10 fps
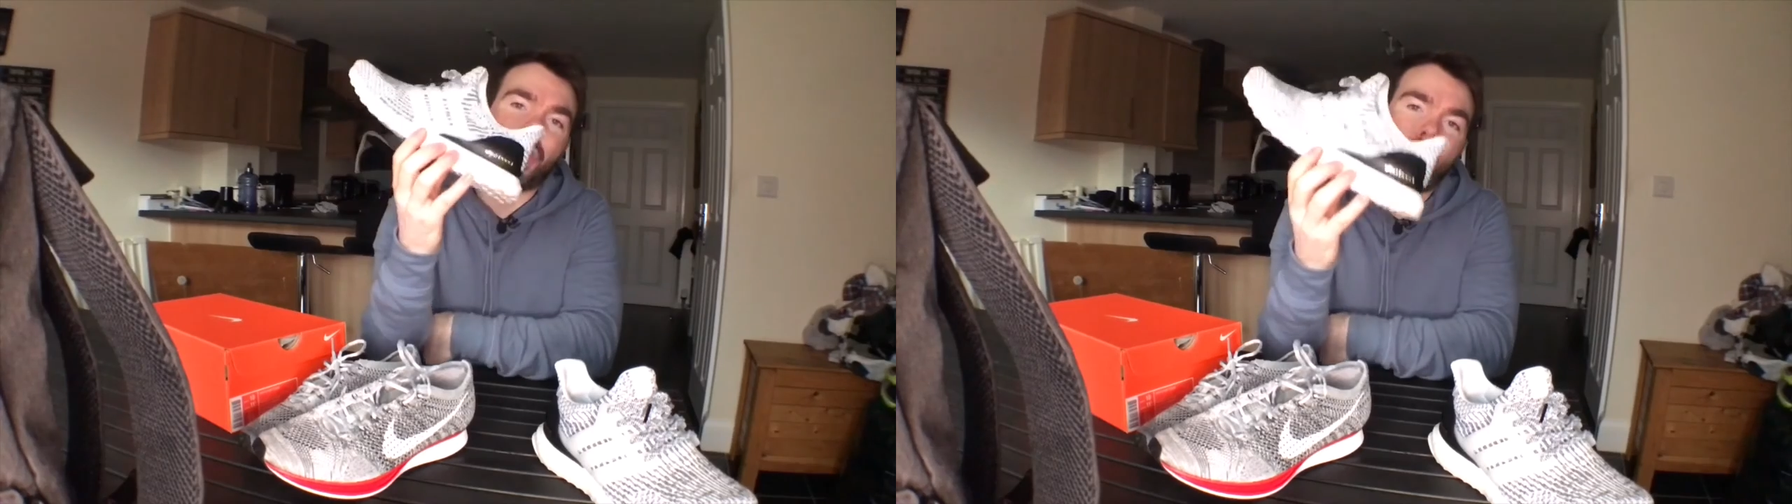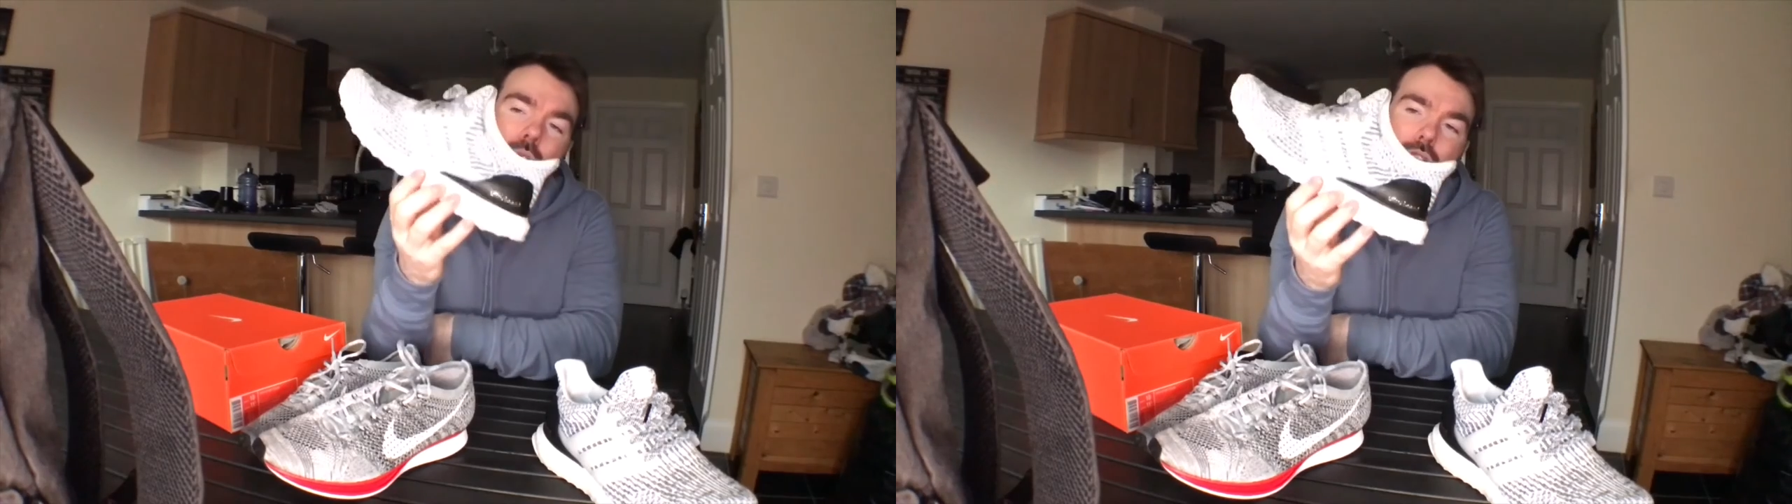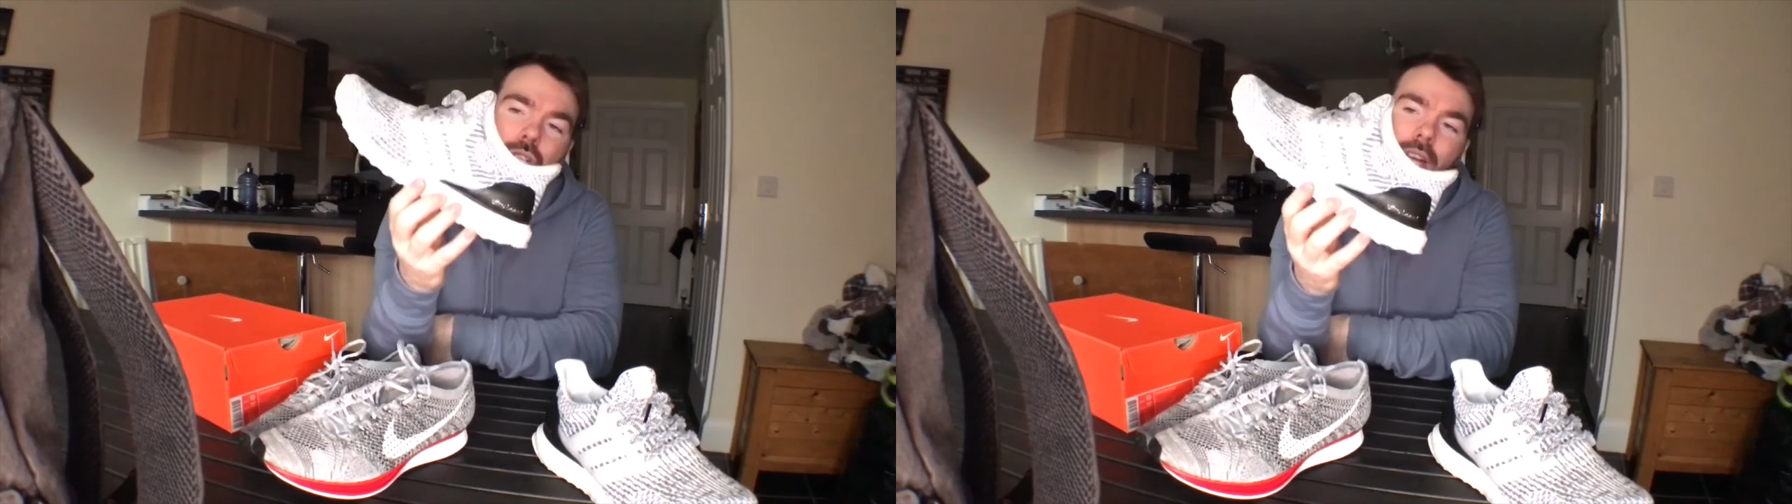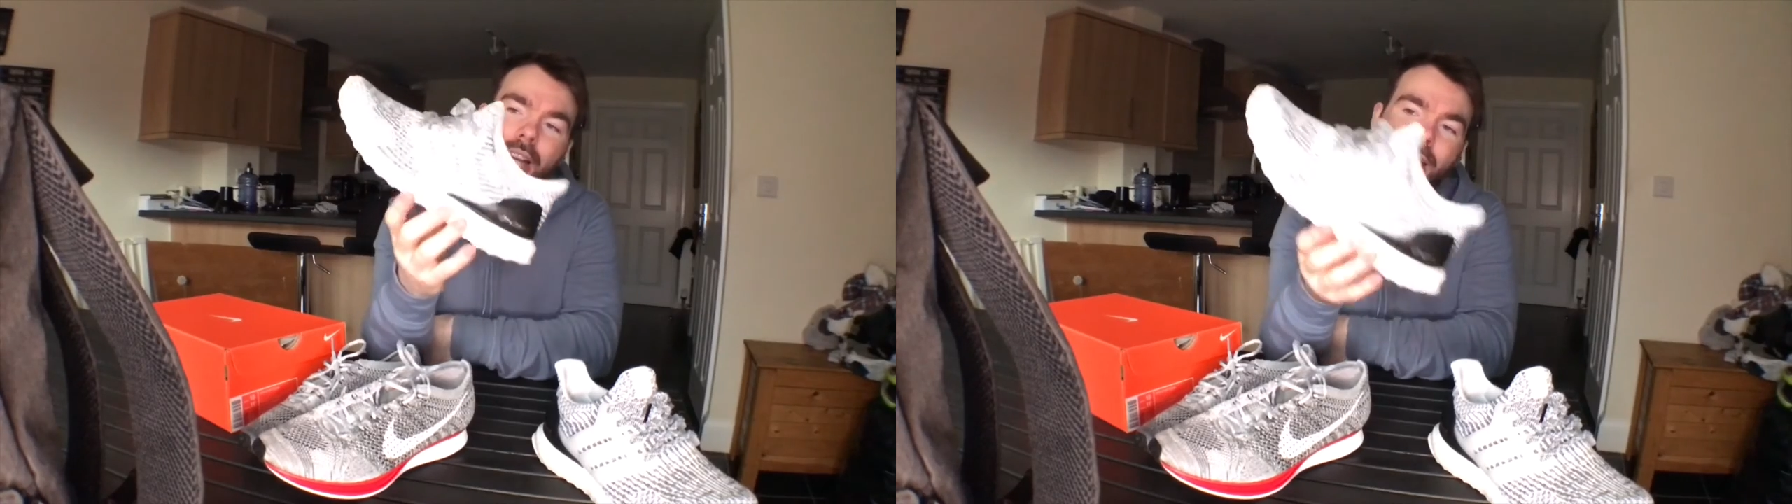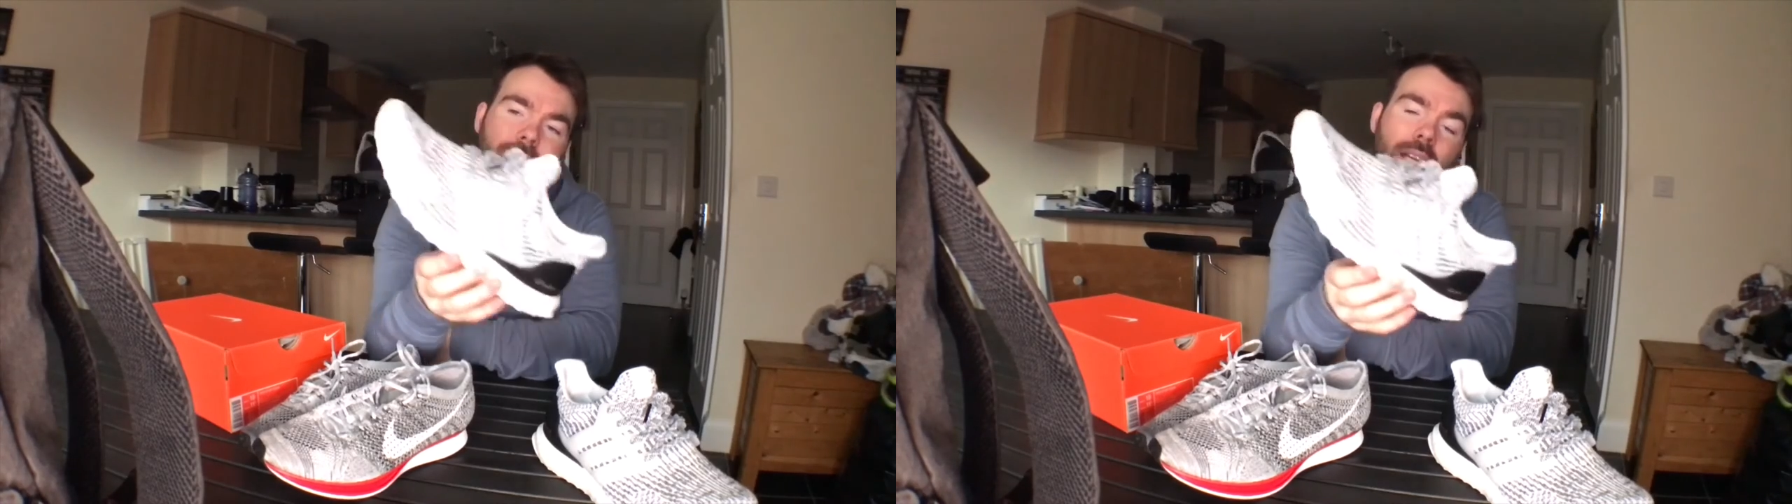of
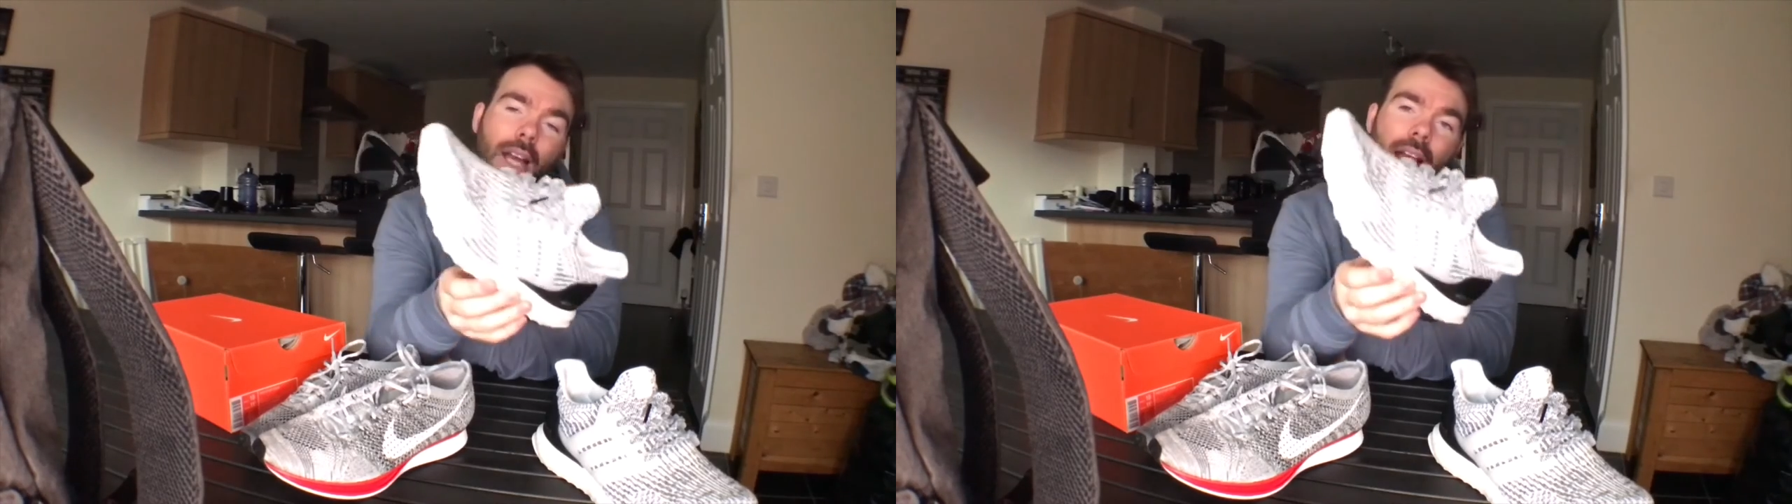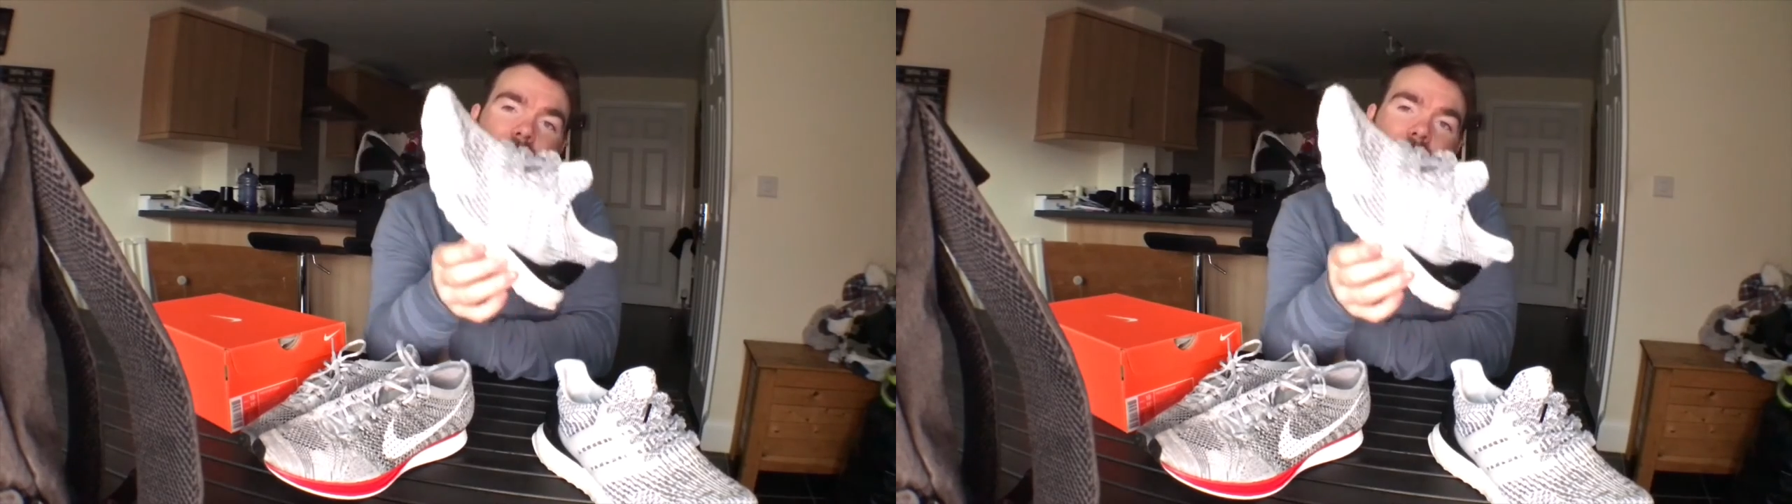cushioning,